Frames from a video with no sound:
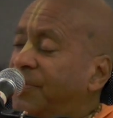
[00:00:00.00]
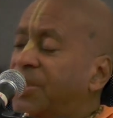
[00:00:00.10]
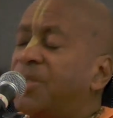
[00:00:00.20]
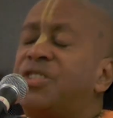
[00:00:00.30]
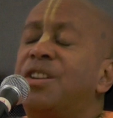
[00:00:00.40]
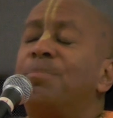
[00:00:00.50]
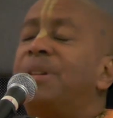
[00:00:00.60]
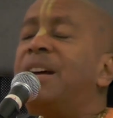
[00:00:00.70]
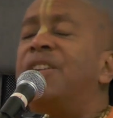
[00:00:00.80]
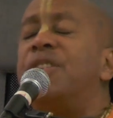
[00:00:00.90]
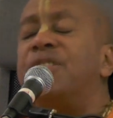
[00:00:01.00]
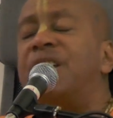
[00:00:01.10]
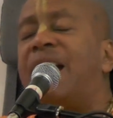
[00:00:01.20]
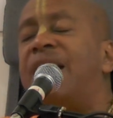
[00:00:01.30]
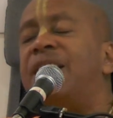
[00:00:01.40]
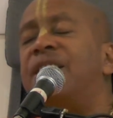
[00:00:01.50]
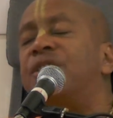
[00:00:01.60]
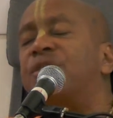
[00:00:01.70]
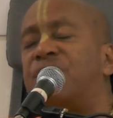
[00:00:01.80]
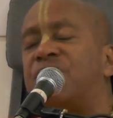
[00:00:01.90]
So simply
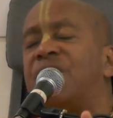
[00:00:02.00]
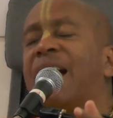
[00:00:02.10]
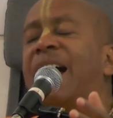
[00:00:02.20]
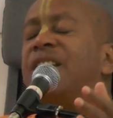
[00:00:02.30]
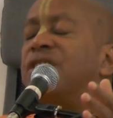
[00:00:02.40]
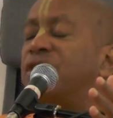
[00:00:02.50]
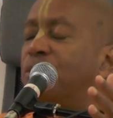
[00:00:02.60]
understanding Krishna as a